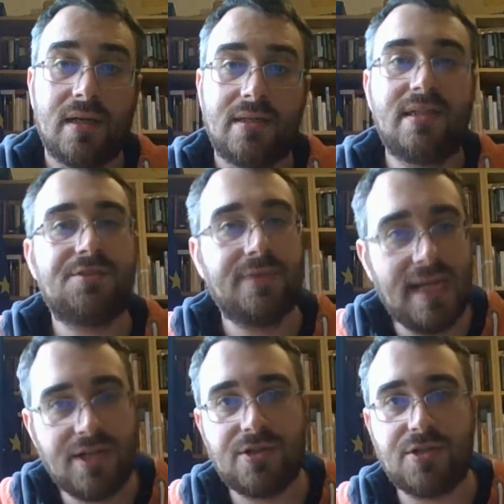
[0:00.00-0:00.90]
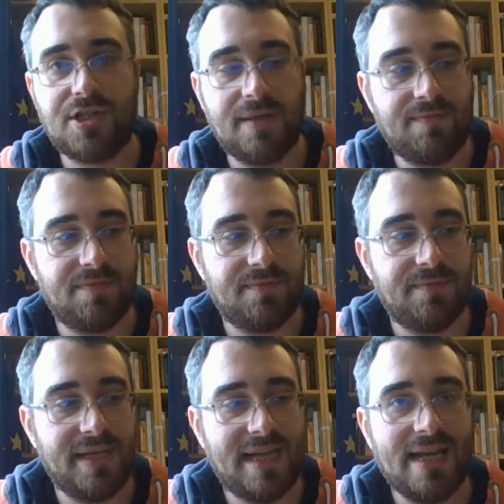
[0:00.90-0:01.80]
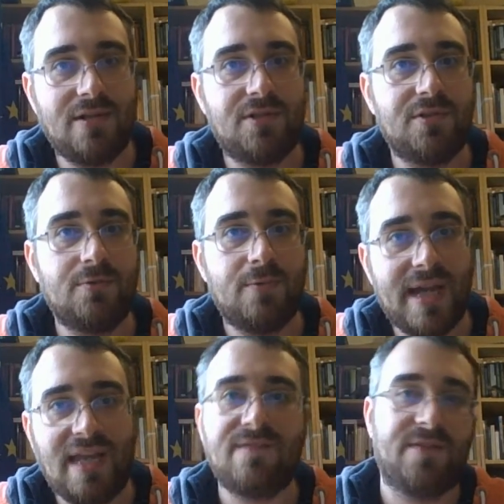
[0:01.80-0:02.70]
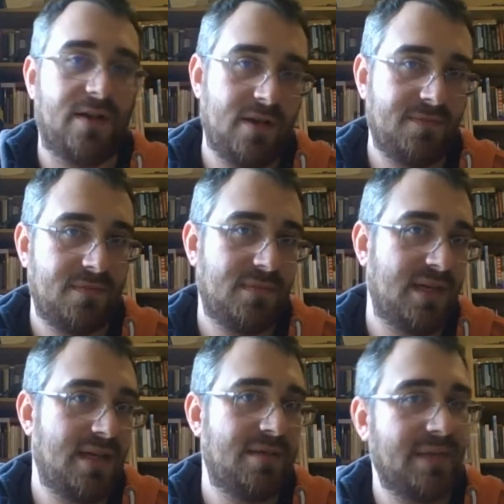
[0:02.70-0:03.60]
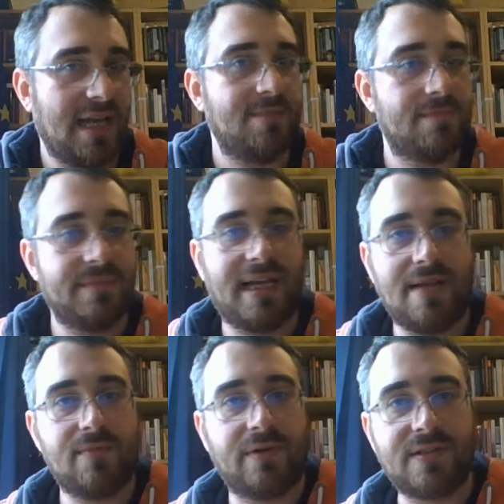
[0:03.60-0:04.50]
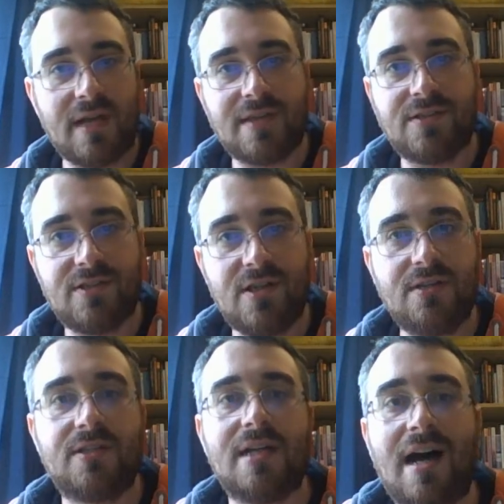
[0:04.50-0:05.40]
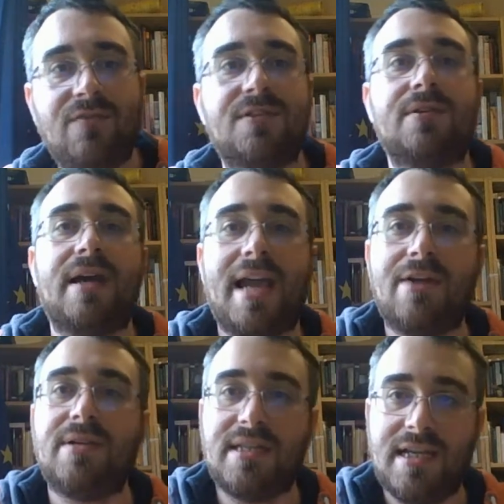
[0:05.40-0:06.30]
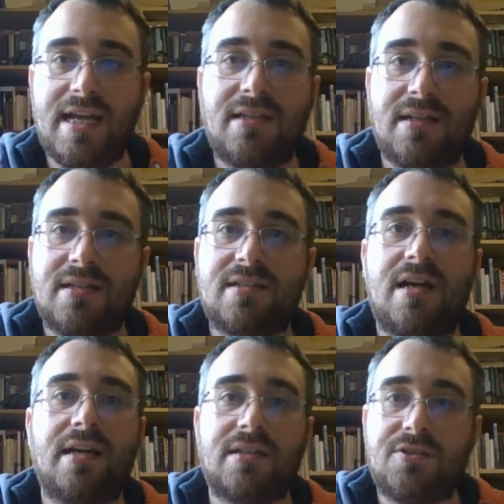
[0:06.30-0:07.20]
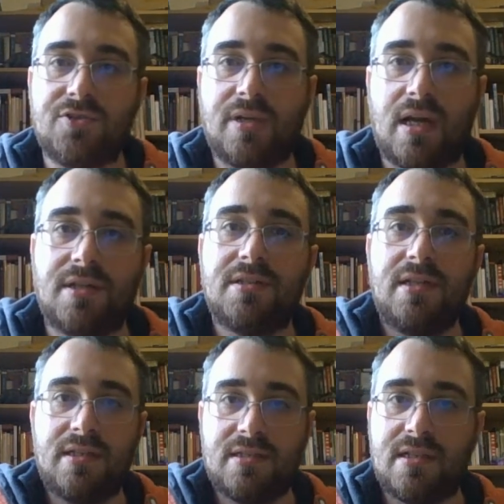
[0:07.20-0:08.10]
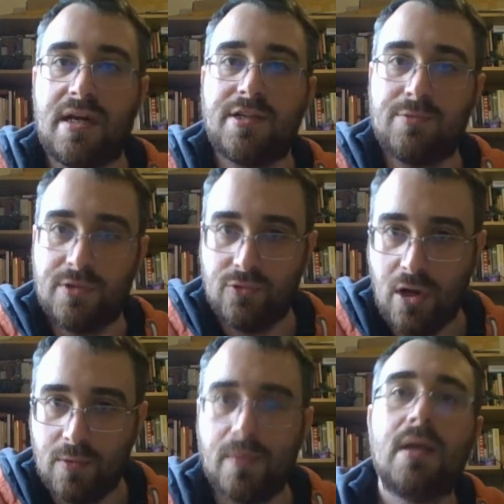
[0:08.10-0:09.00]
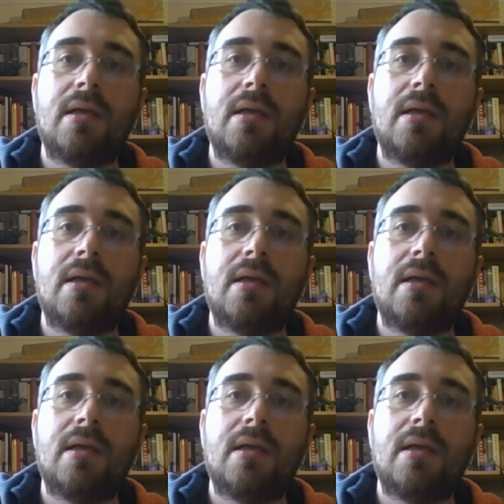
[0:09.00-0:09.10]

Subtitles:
This relationship began to waver and became more uncertain after Henry VIII decided to cut his ties with Rome.